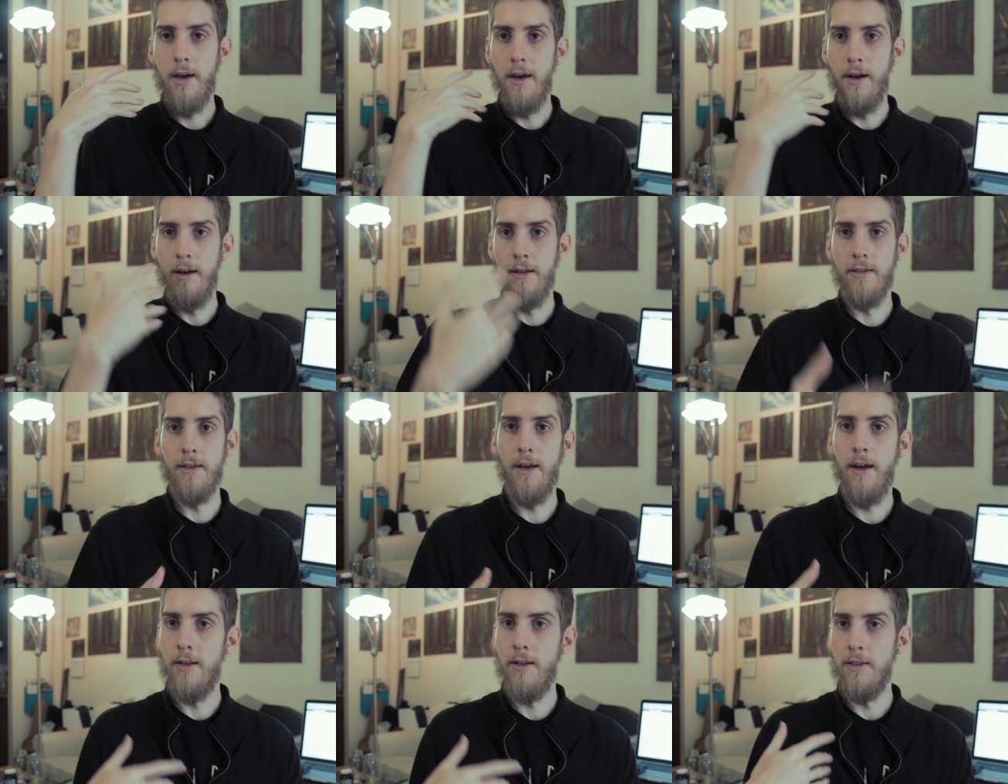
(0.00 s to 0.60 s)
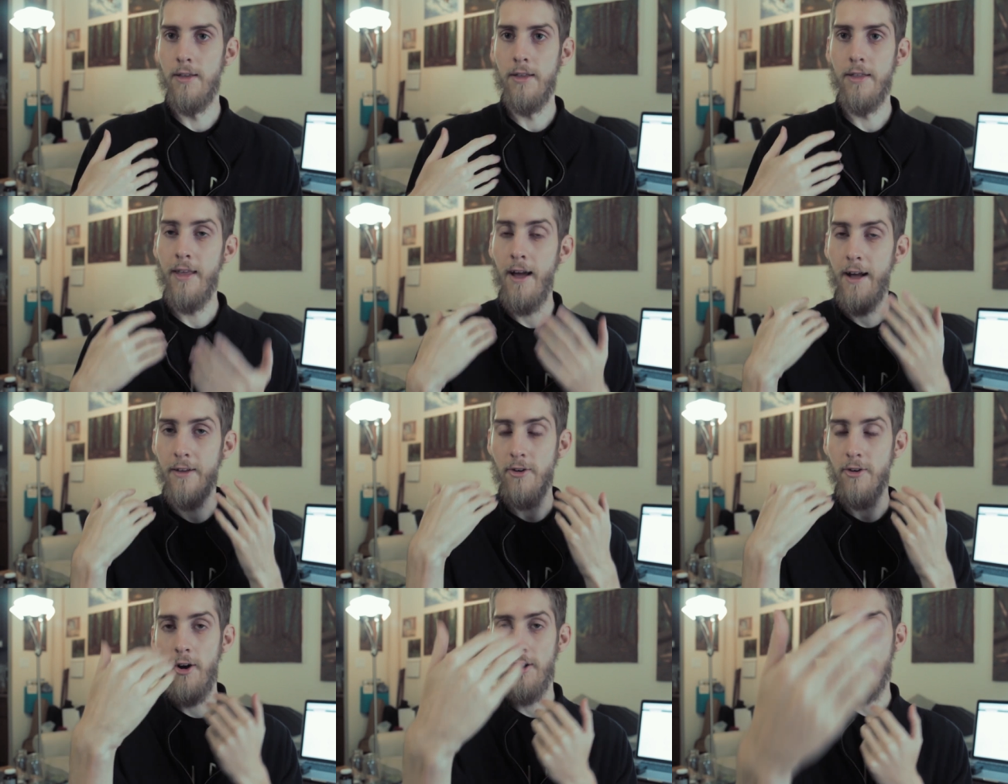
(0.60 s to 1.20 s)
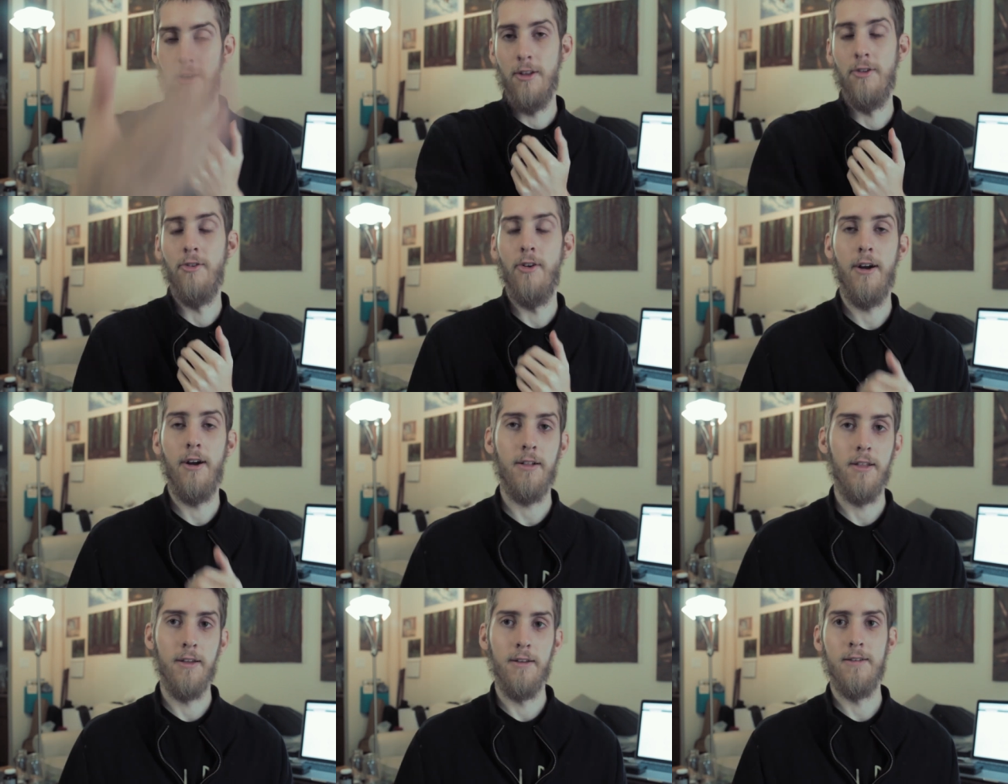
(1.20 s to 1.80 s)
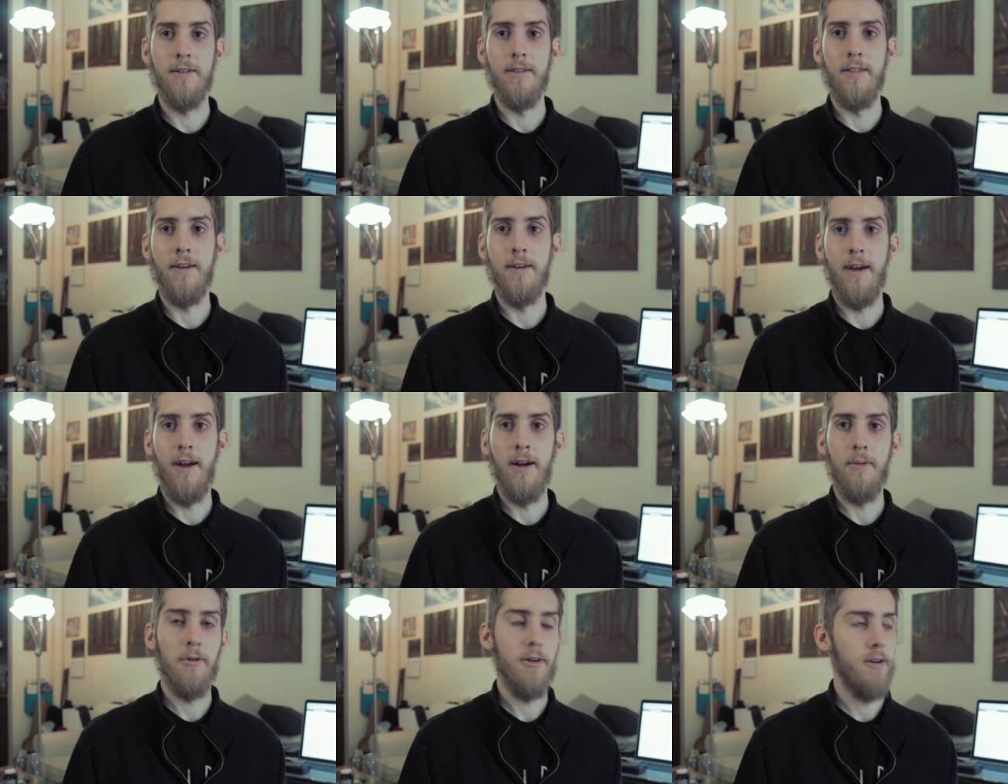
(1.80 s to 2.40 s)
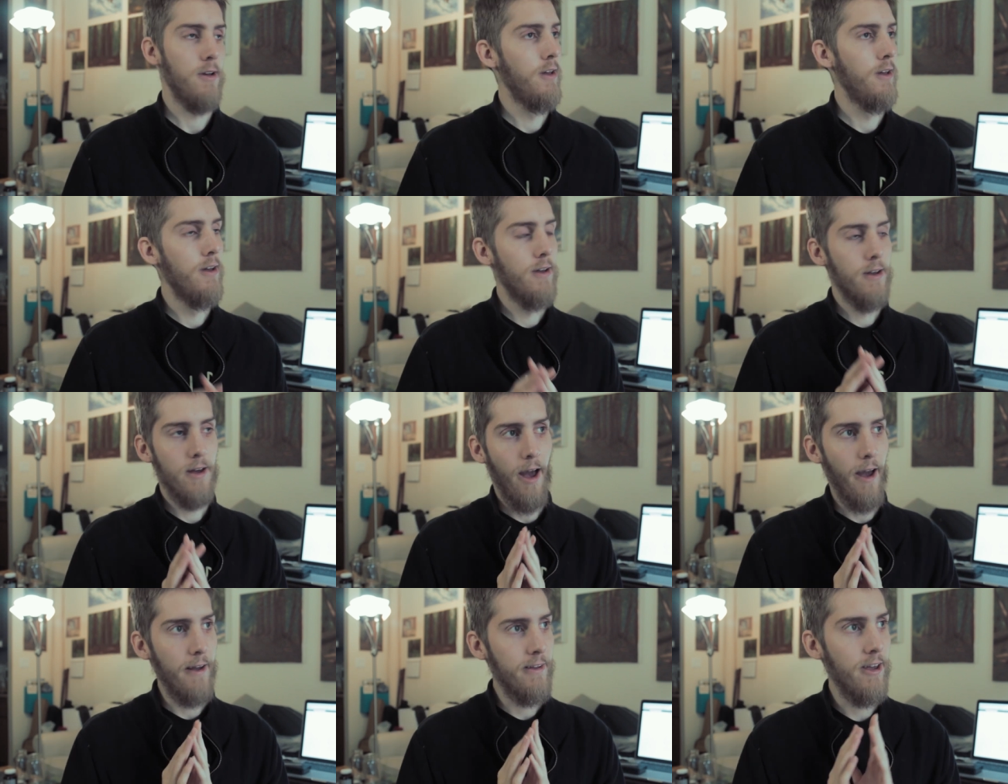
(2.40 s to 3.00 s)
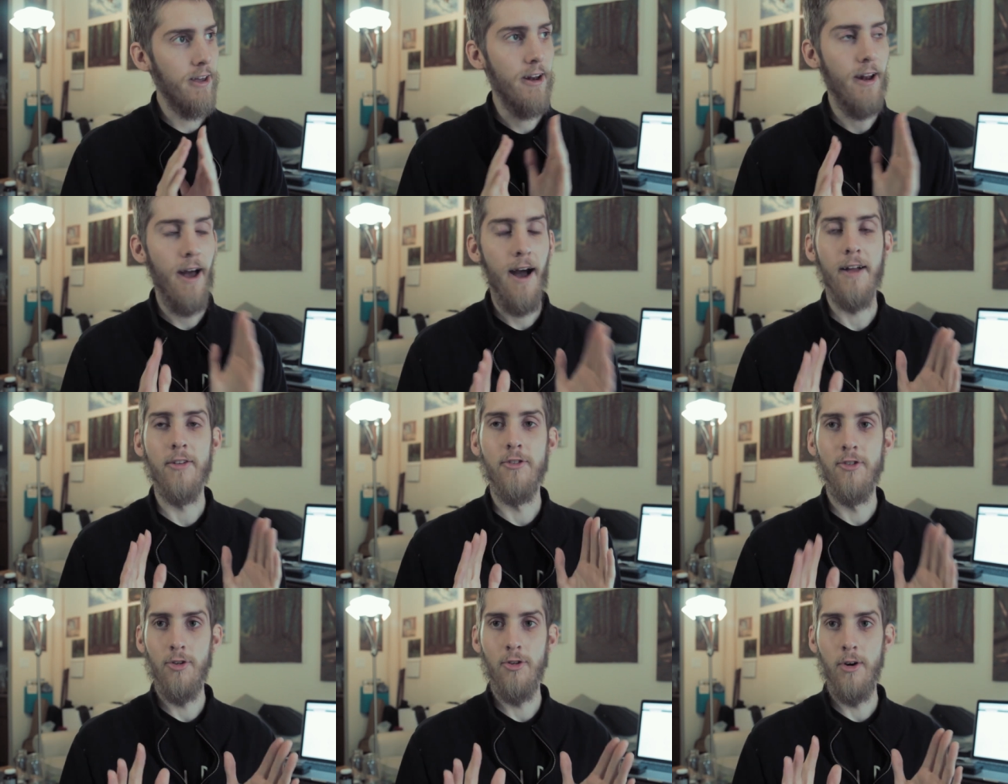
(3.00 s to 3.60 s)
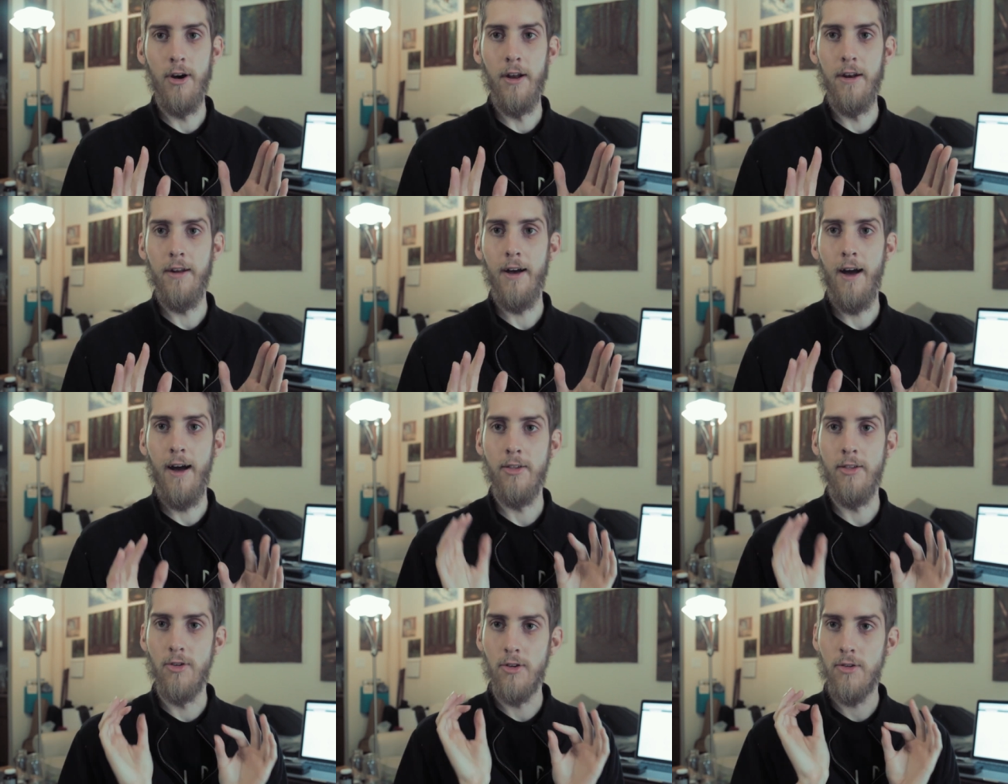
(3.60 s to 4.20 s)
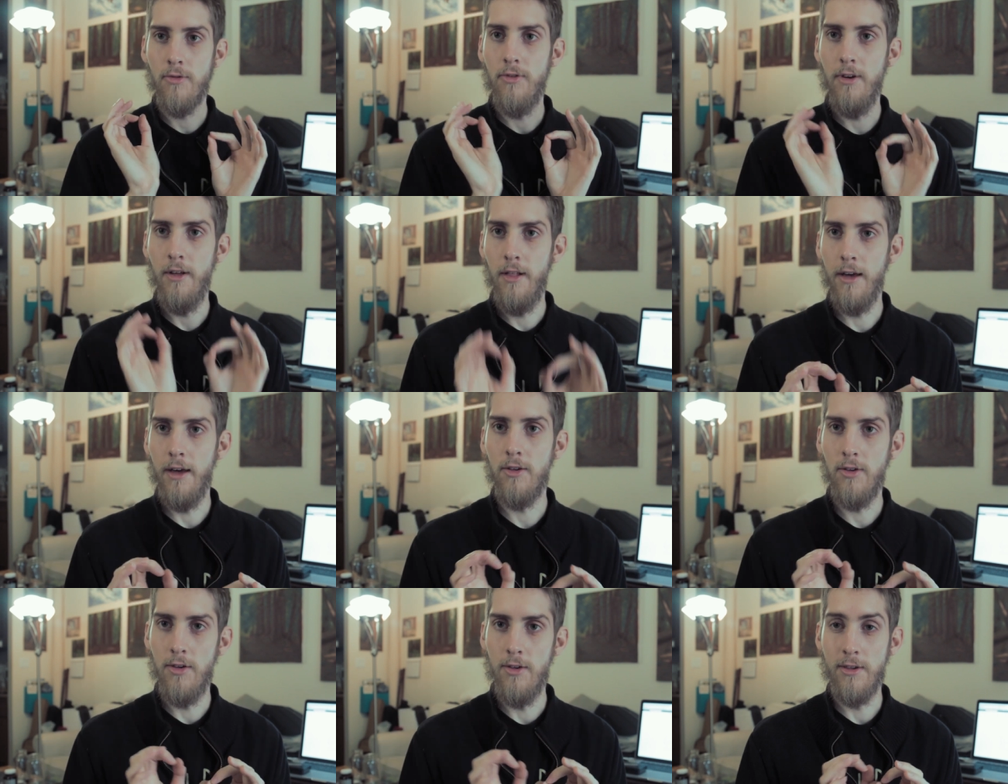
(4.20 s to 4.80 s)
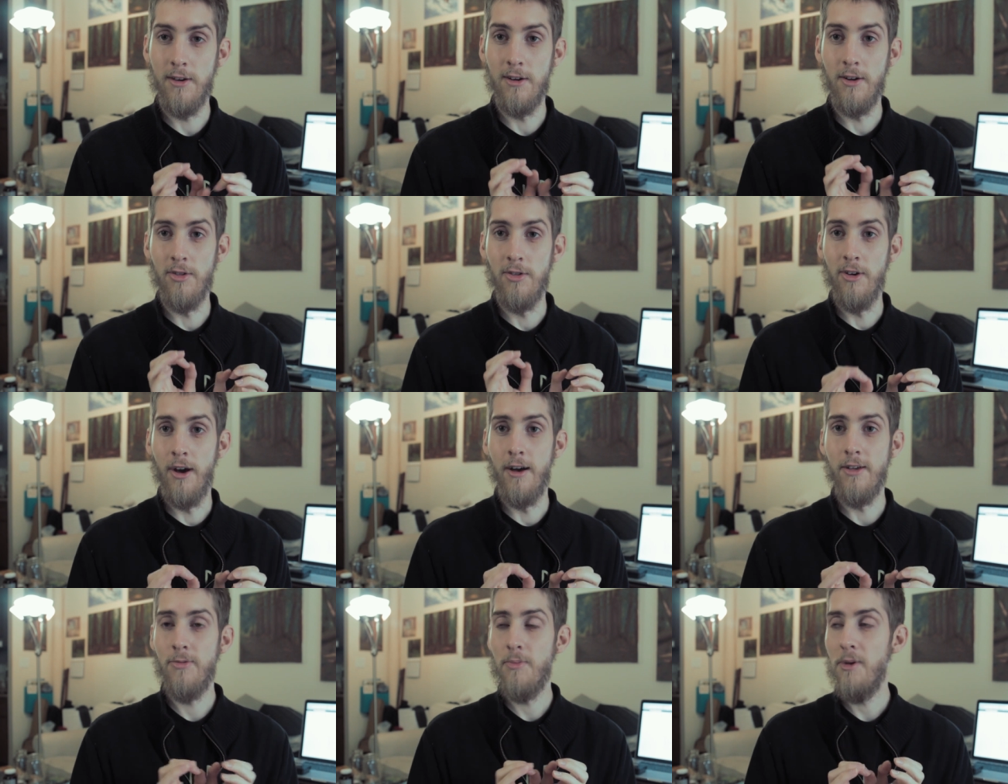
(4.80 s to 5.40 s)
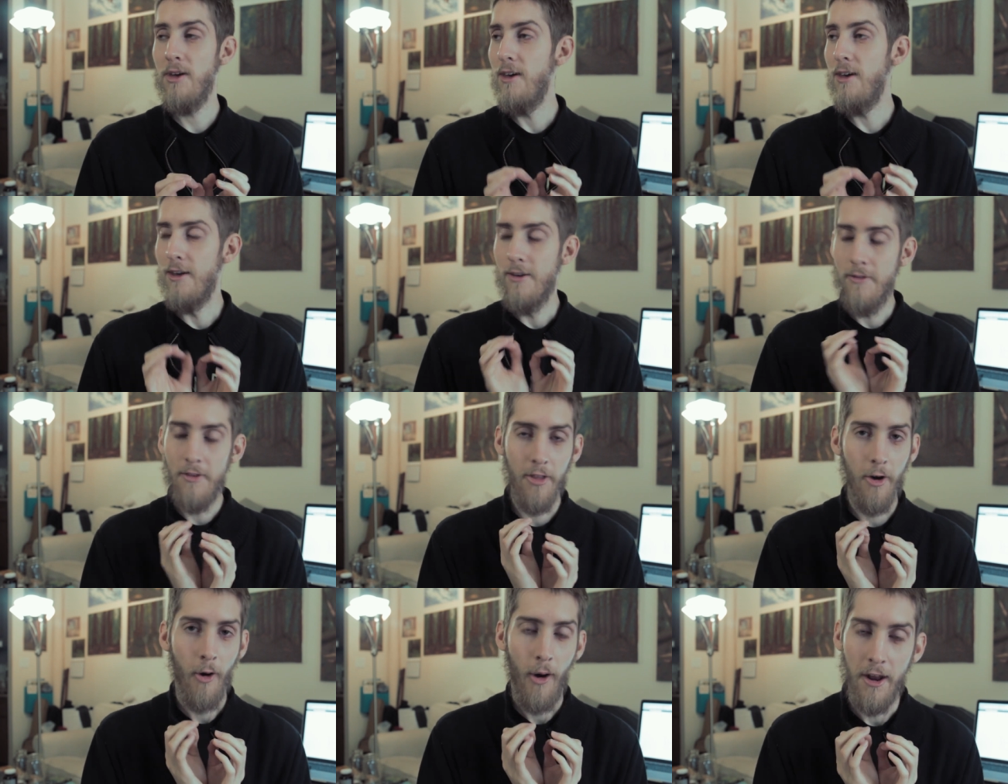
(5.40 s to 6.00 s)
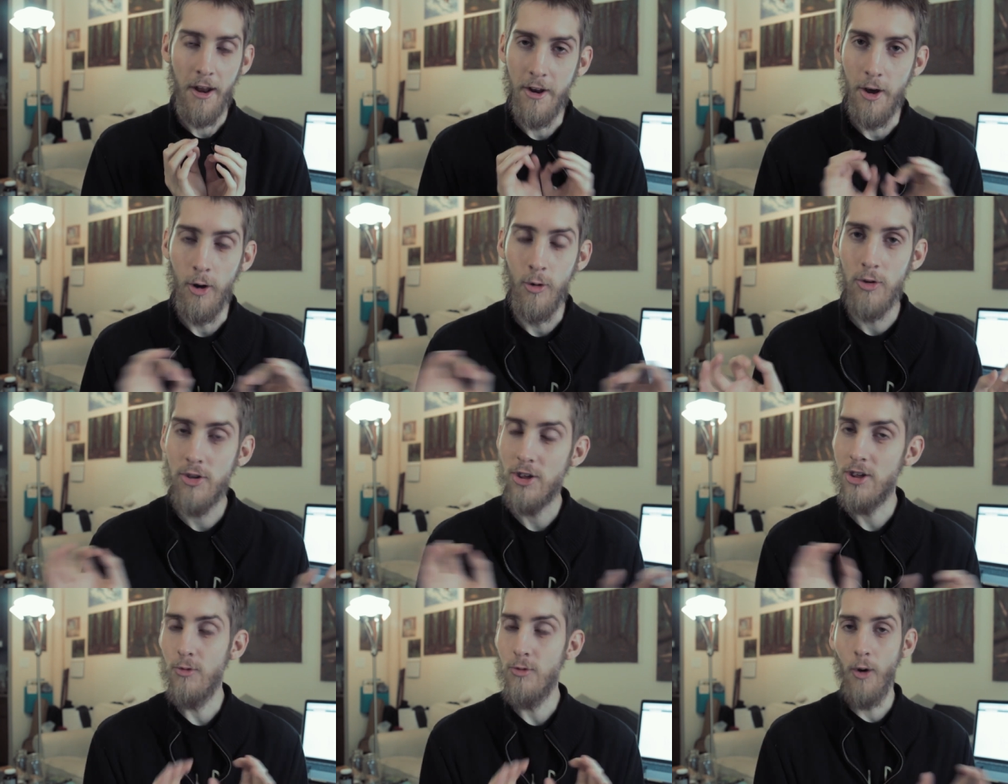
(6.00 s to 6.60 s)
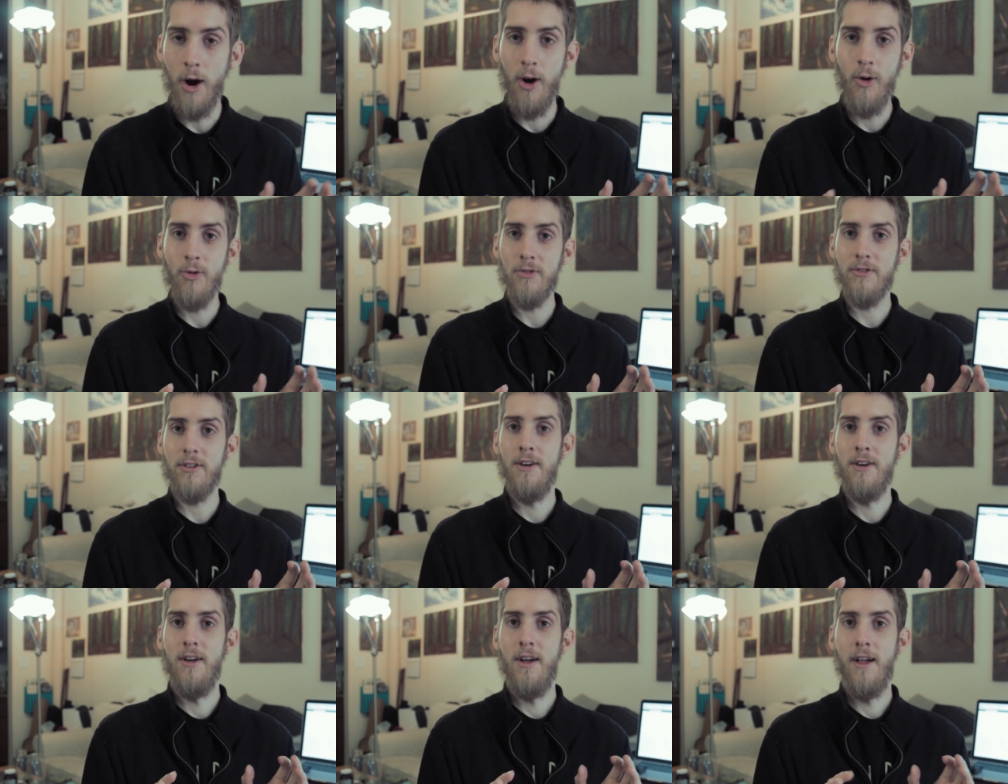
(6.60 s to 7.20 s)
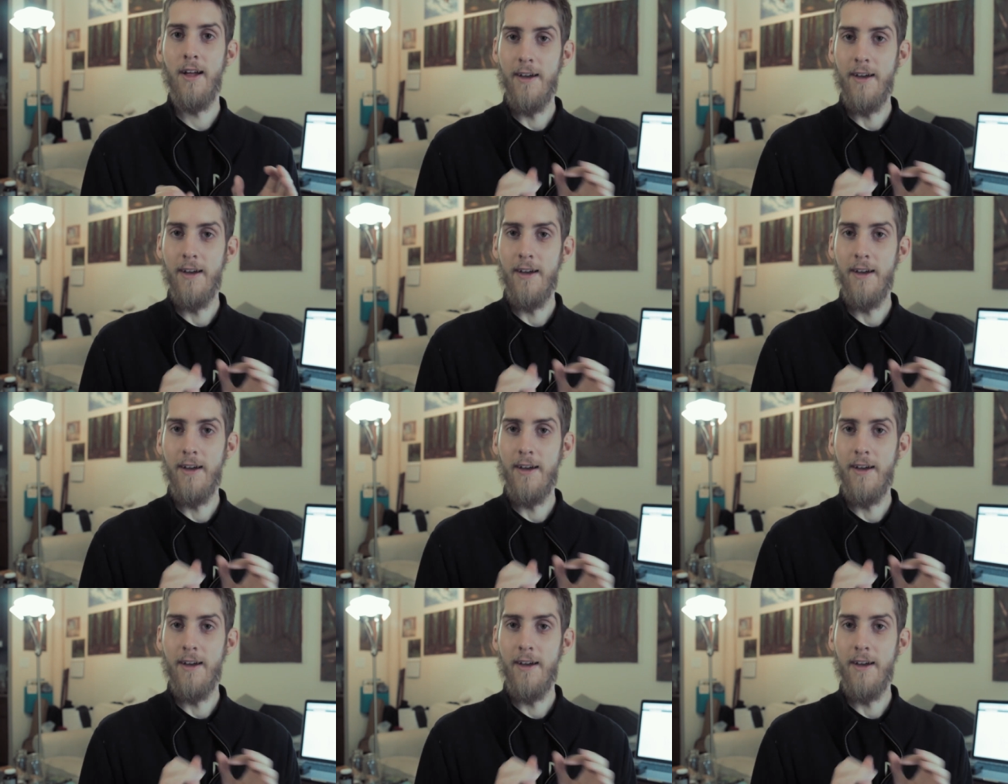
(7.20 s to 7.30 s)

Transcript: and, and not talking directly into the camera, I cannot do it. I just feel like she's gonna judge me even though I know she won't.